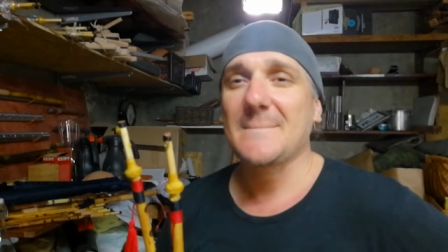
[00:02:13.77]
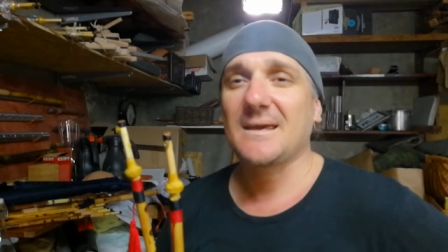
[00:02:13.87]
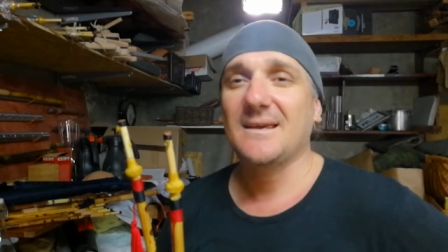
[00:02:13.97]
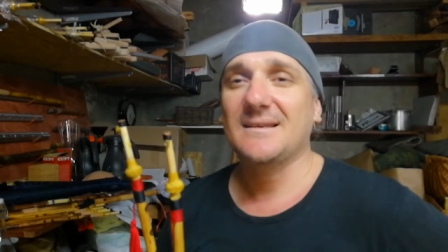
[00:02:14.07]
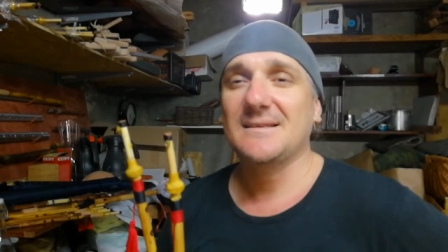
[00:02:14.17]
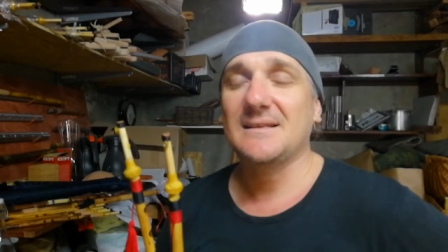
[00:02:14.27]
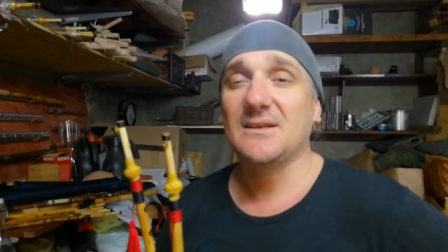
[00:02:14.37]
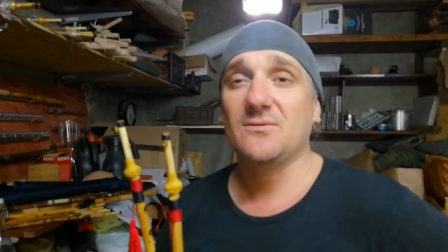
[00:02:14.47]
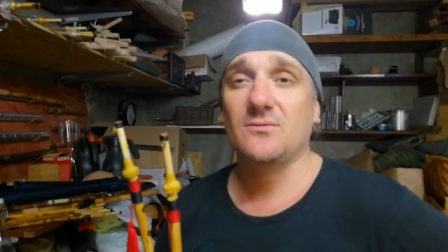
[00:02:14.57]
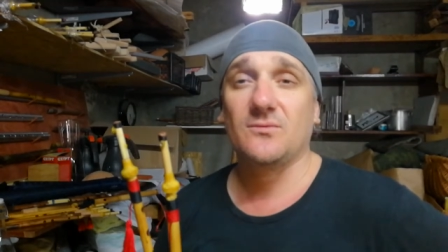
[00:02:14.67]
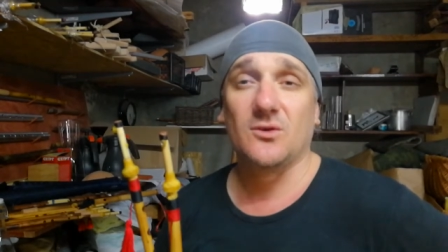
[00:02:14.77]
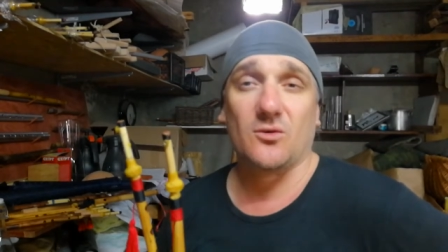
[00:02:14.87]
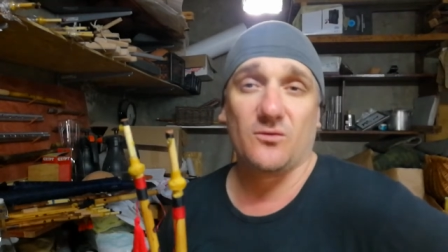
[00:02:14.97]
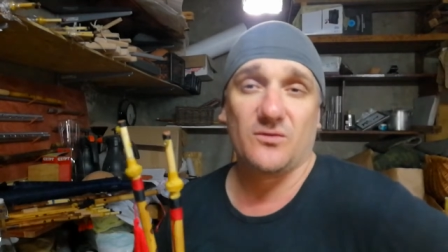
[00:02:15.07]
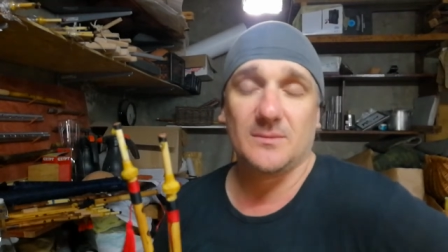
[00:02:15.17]
and leave
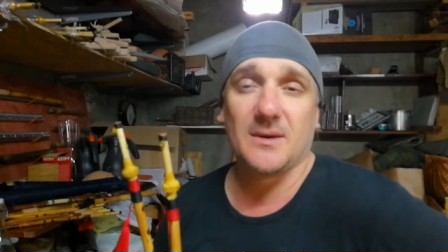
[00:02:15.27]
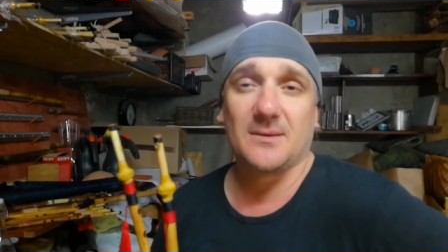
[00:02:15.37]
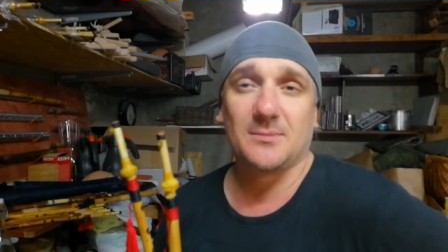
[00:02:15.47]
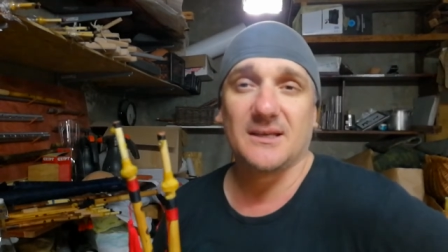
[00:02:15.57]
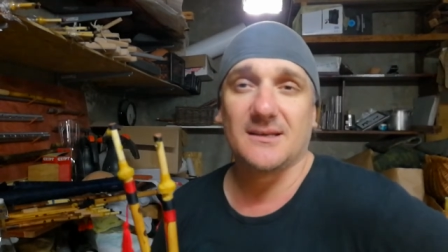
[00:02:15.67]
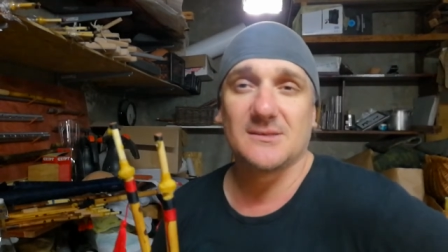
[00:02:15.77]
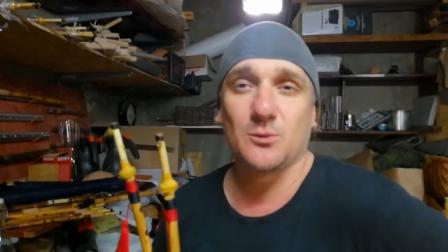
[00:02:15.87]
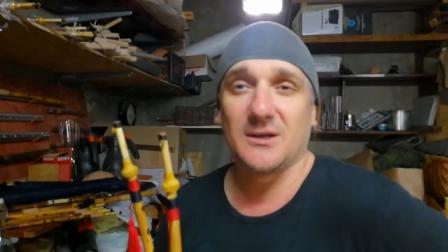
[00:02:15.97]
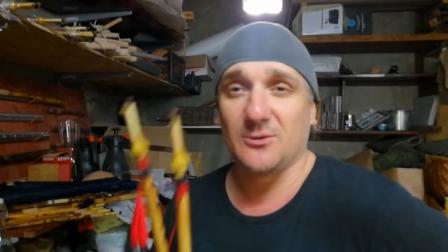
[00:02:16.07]
your feedback please when